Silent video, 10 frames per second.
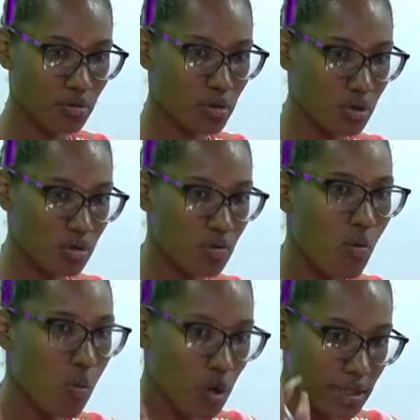No,
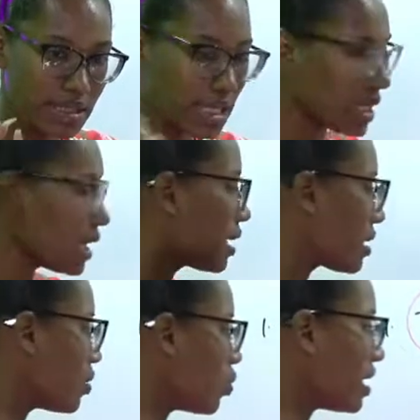one thing.
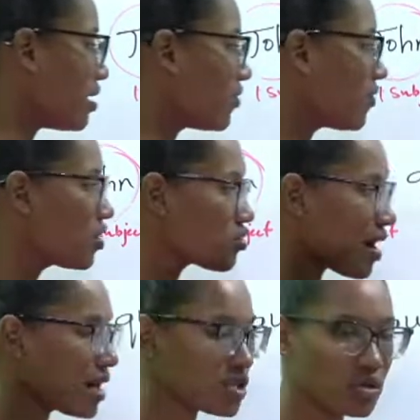The wave
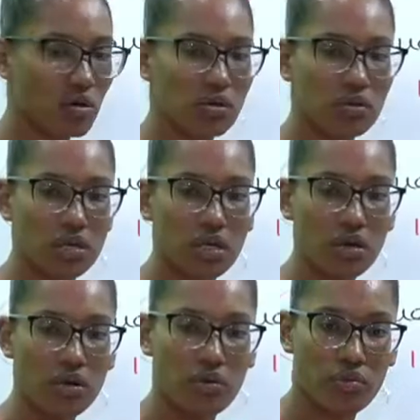crashed onto
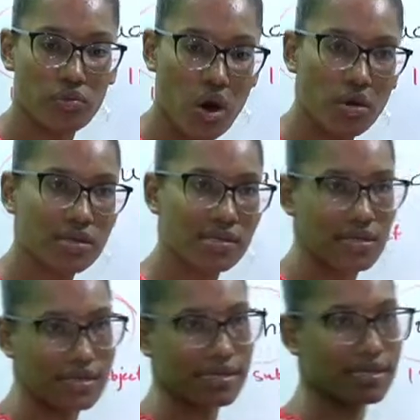the rock.
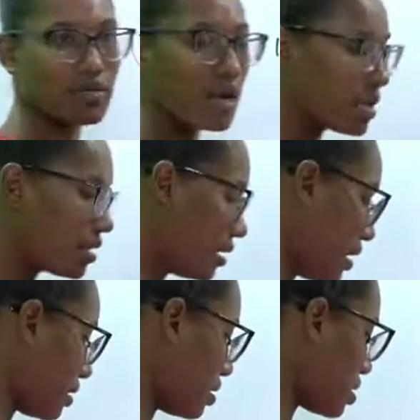So this is correct.
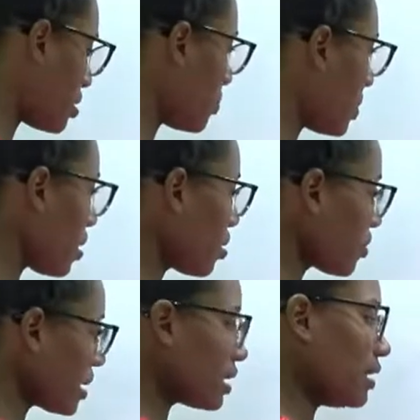The third pair,
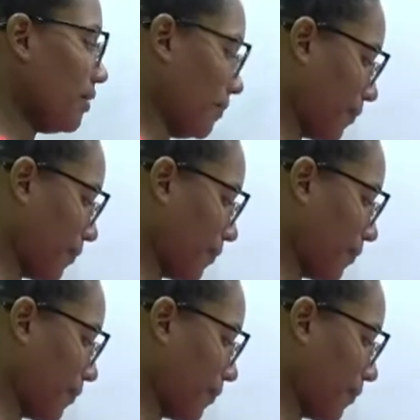quickly.